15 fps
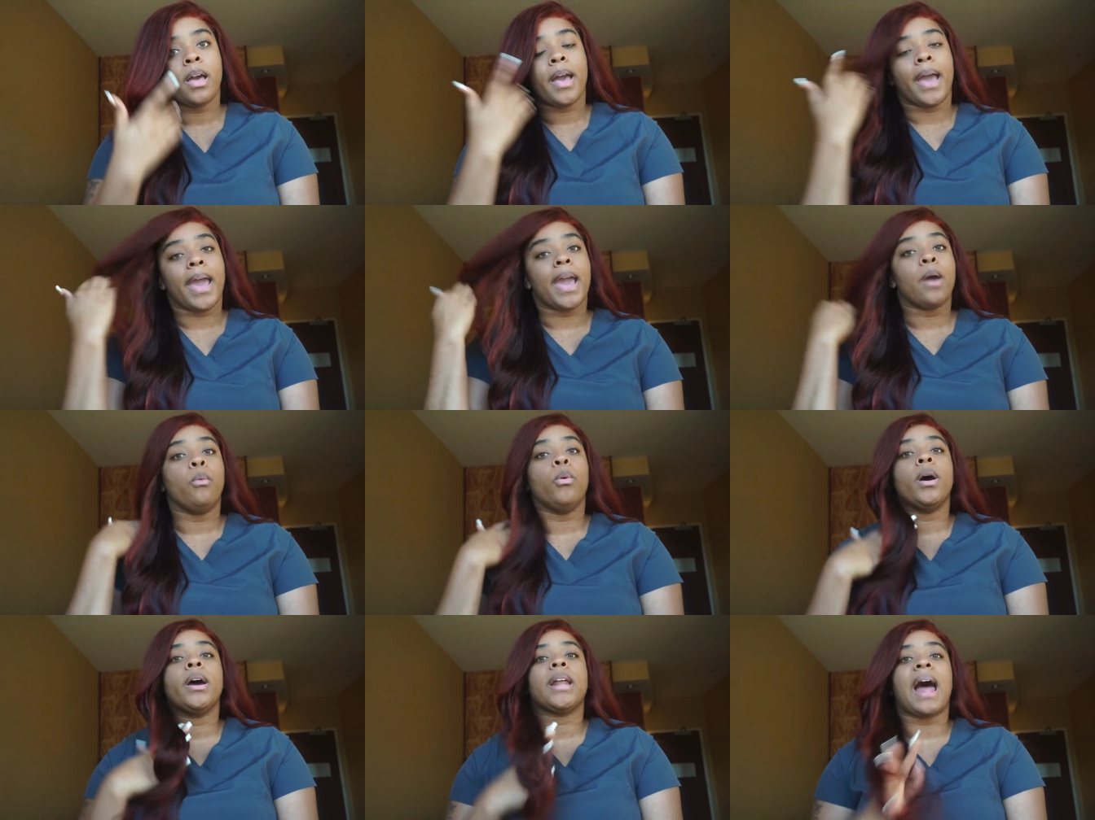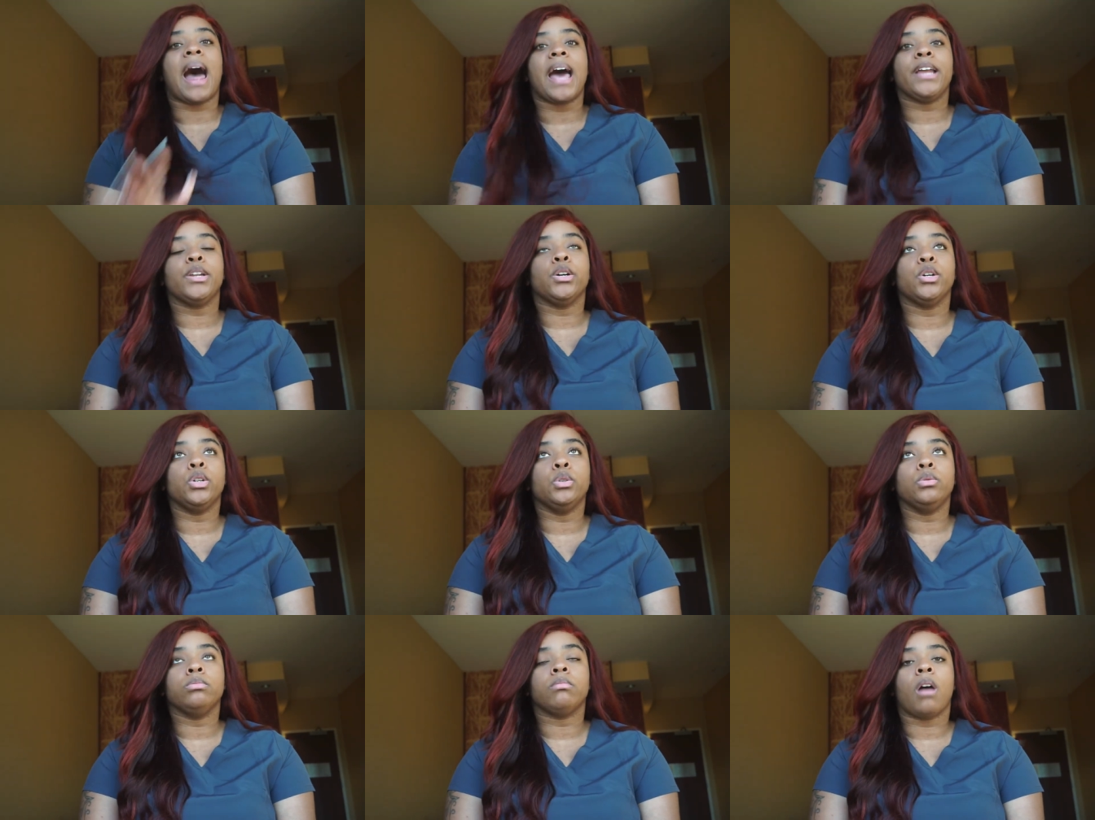And what I
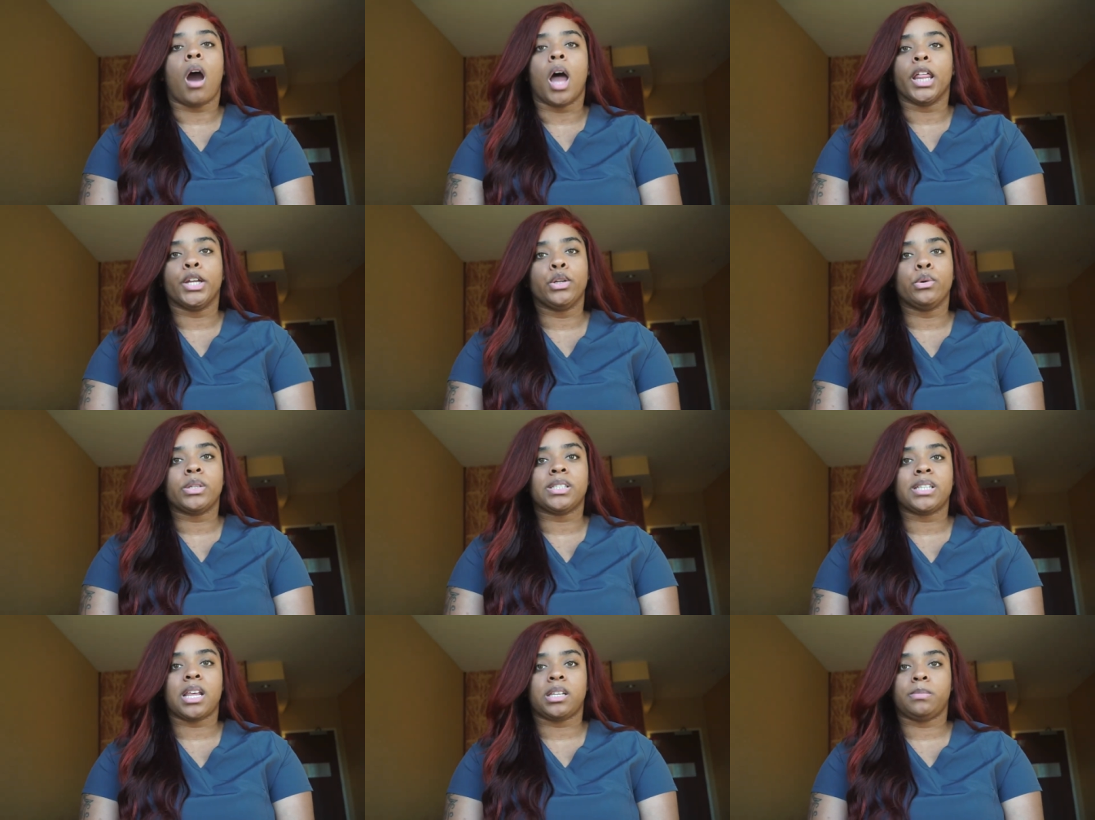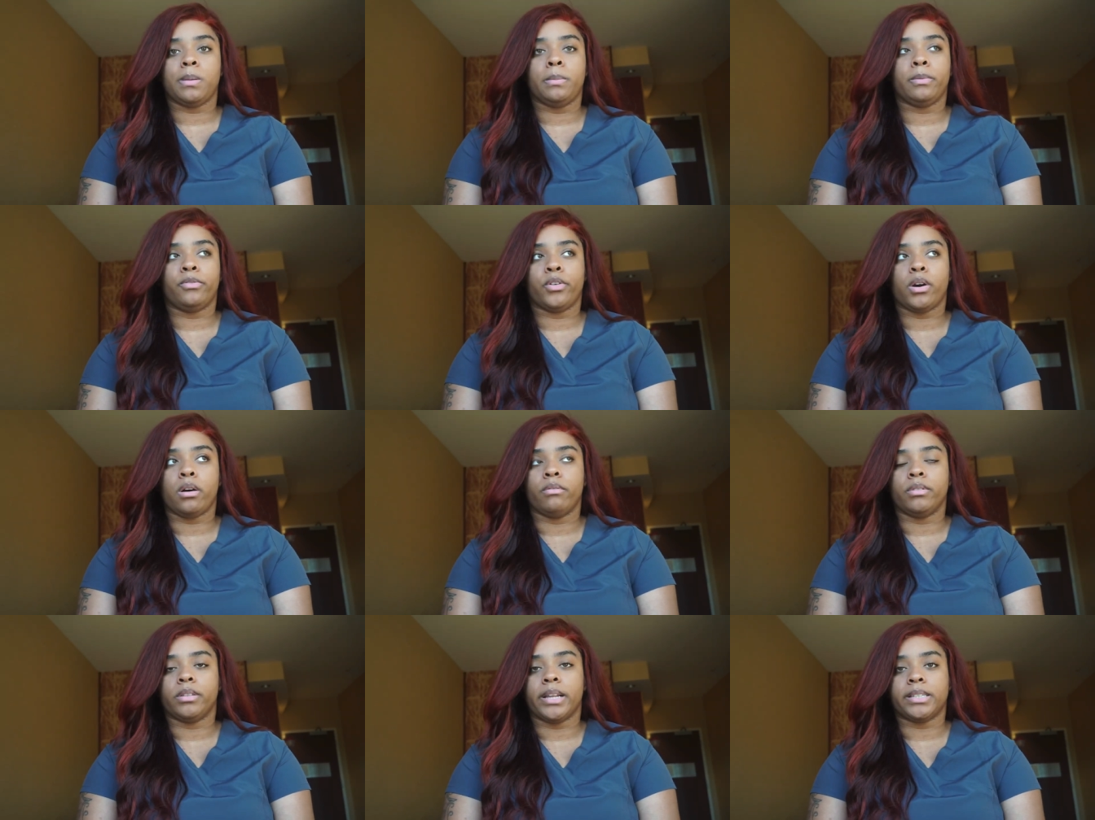do, all I do is test people for
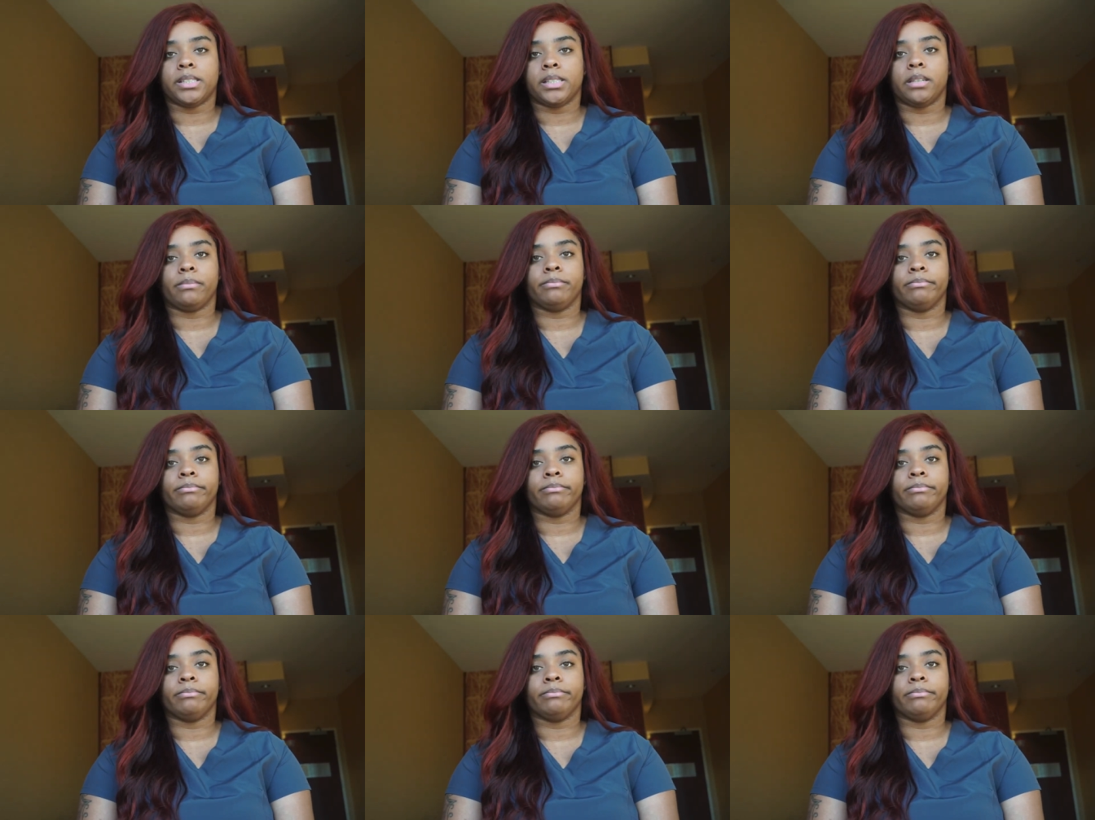COVID. That's it.